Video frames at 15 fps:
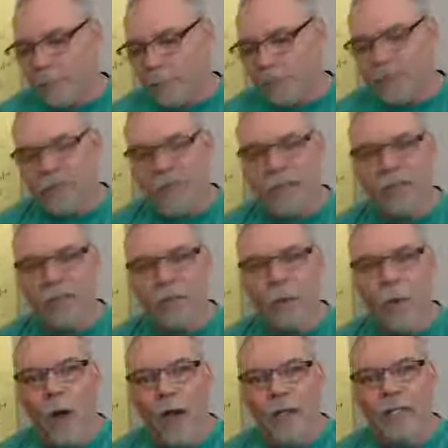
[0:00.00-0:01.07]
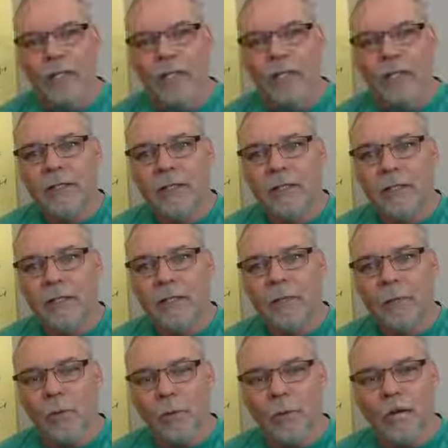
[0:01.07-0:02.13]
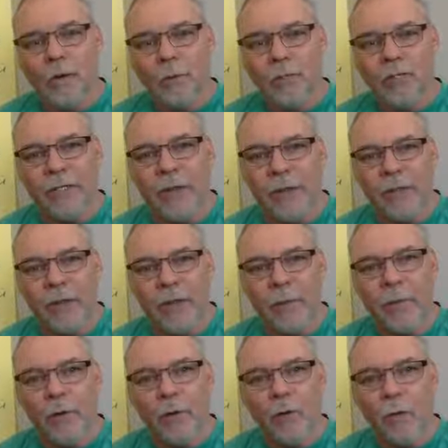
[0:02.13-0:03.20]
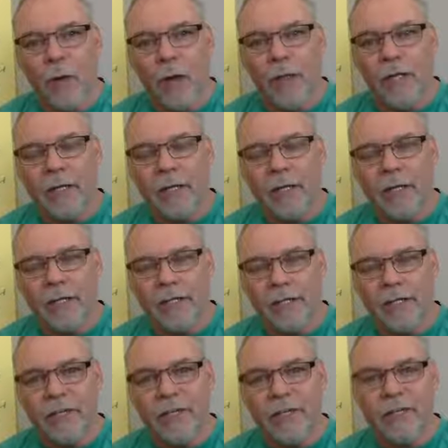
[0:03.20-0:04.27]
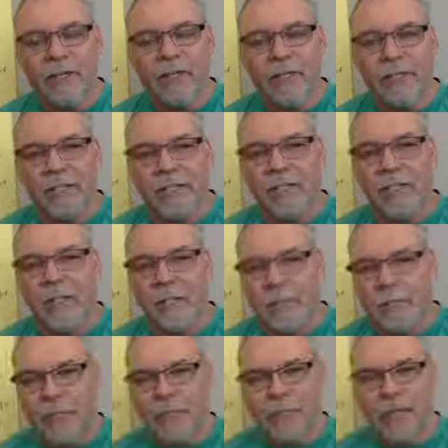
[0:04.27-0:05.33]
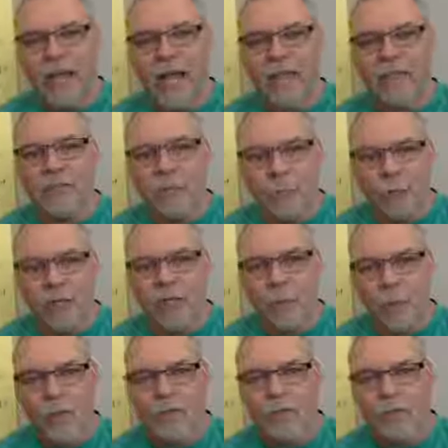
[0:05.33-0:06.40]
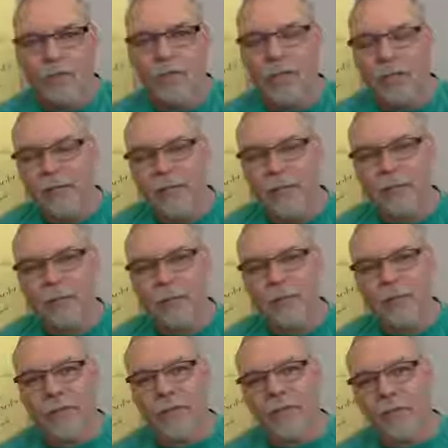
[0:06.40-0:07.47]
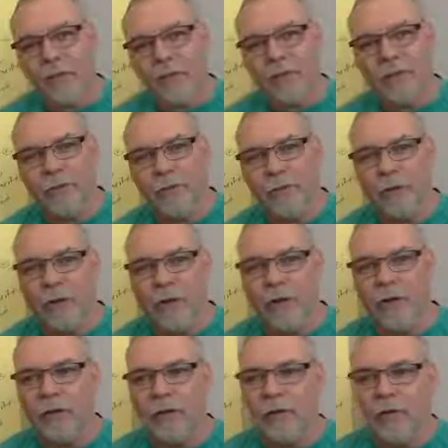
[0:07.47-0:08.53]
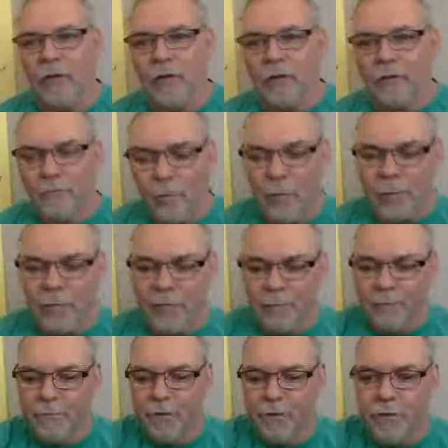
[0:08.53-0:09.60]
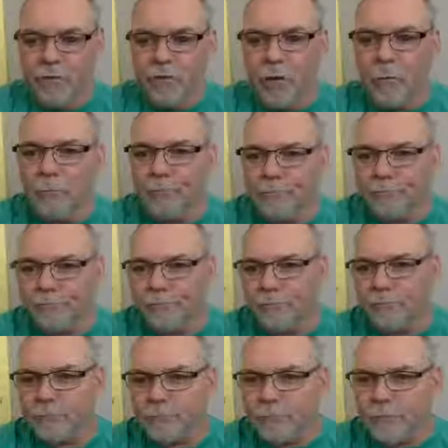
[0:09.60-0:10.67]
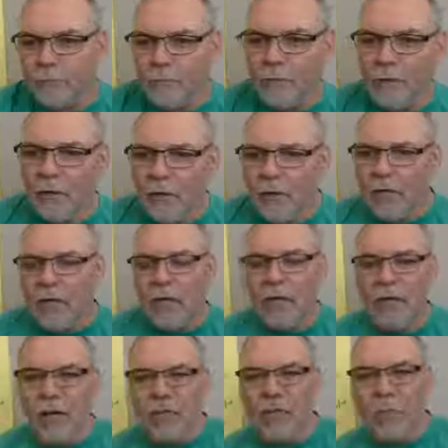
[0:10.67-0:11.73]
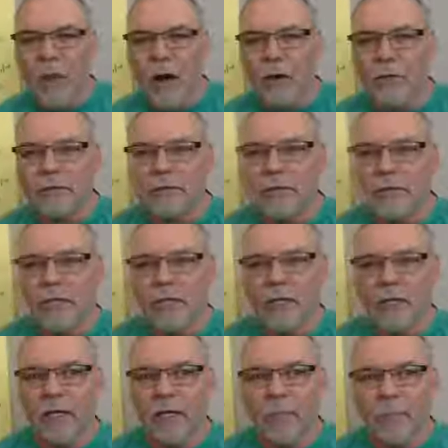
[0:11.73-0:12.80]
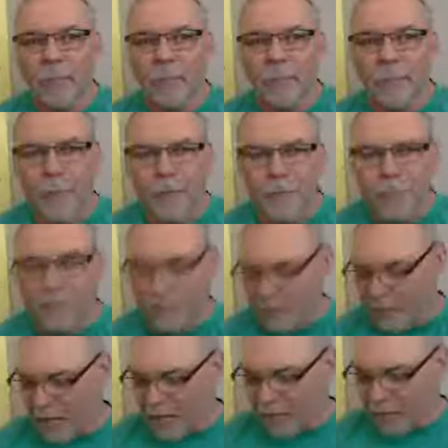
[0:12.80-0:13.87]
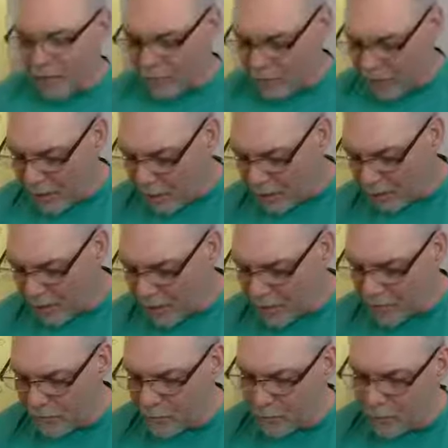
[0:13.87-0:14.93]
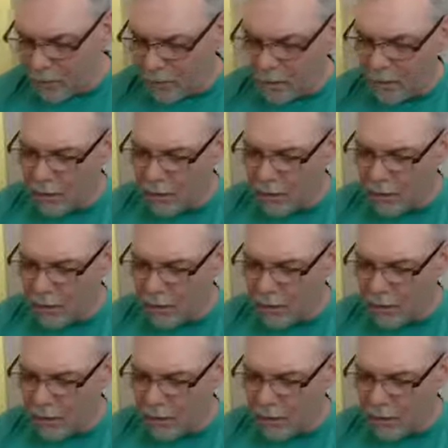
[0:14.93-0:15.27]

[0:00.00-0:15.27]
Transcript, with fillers: precisely why what we got written down in that book, why I did the things I did, because I asked the right questions. That's when things started turning around for me. So enough about pessimists and optimists. I want to leave you